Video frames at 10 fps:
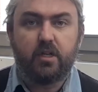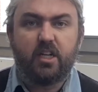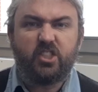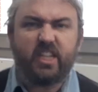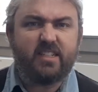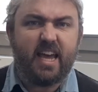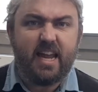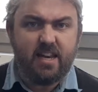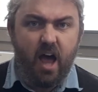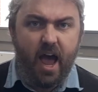She could hear
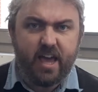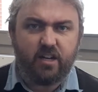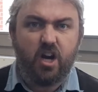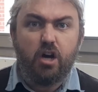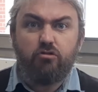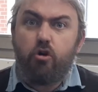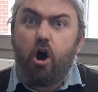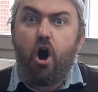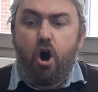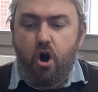Lion
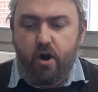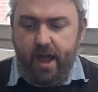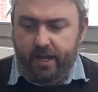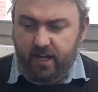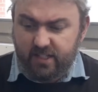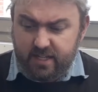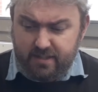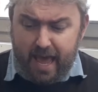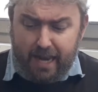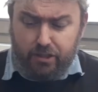roaring and
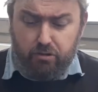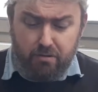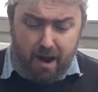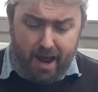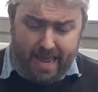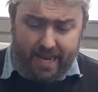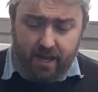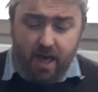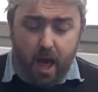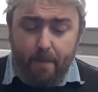Gazelle crying
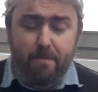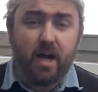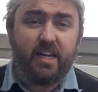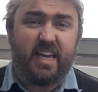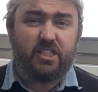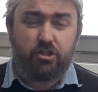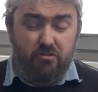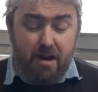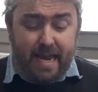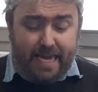and Monkey
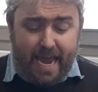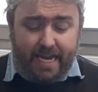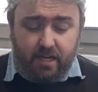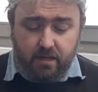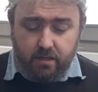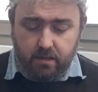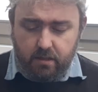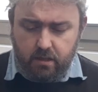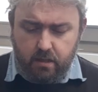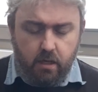shrieking.
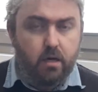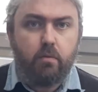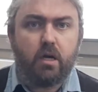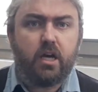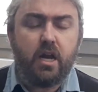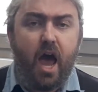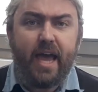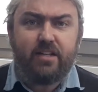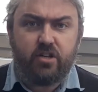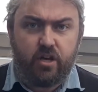"What can
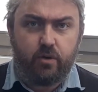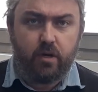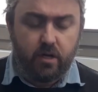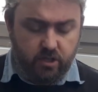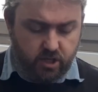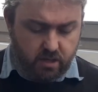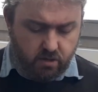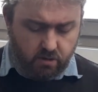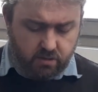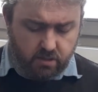I do?" she
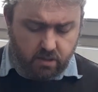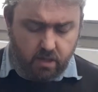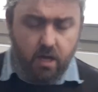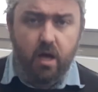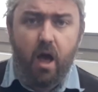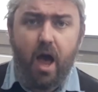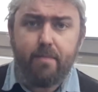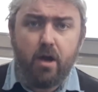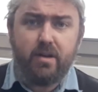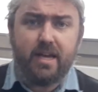thought. "I'm
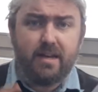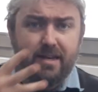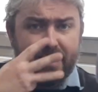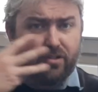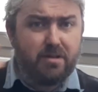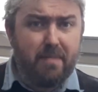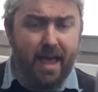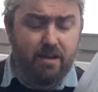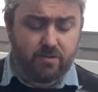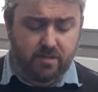only a little
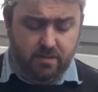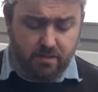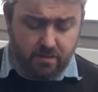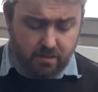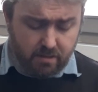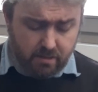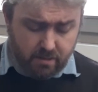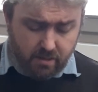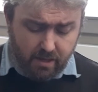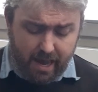mouse.
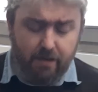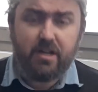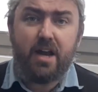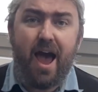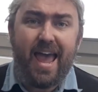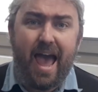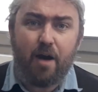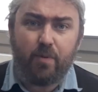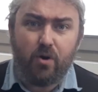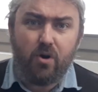How can I
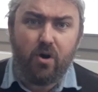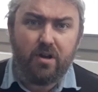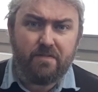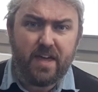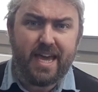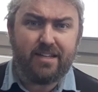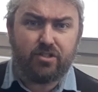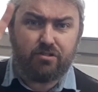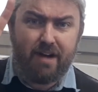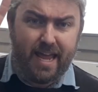help all of these
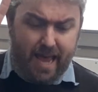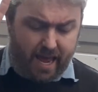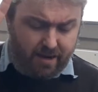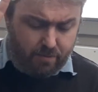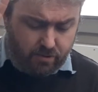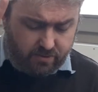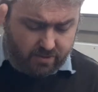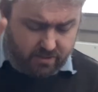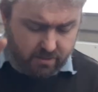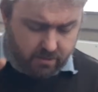great animals?"